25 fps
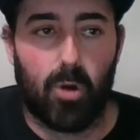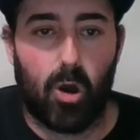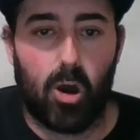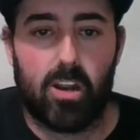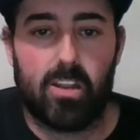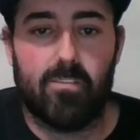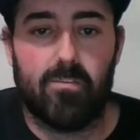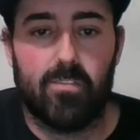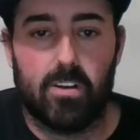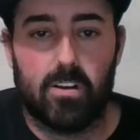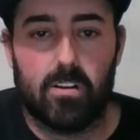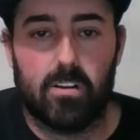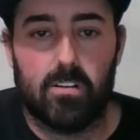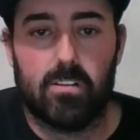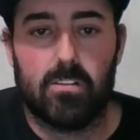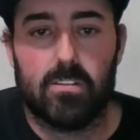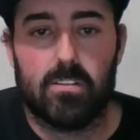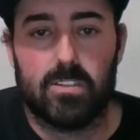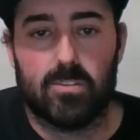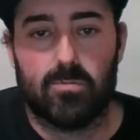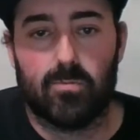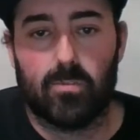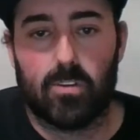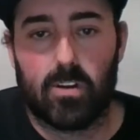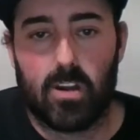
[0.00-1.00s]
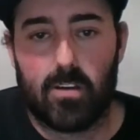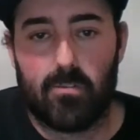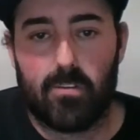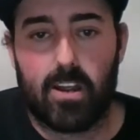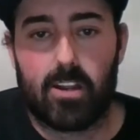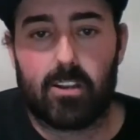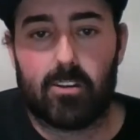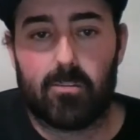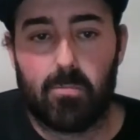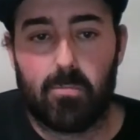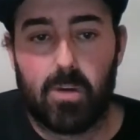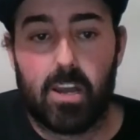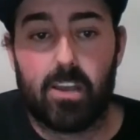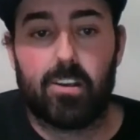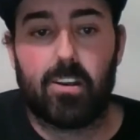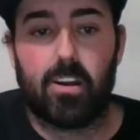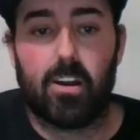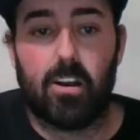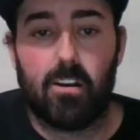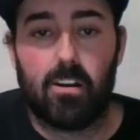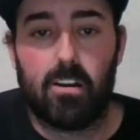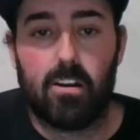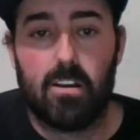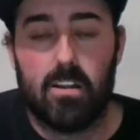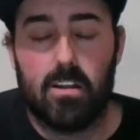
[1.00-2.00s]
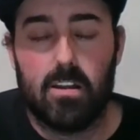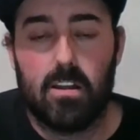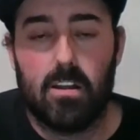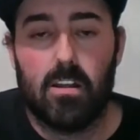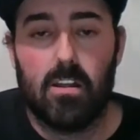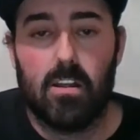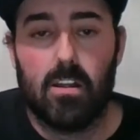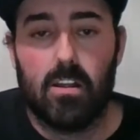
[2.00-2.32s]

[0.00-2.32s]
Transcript: Bonnyville, is where I wrecked my car.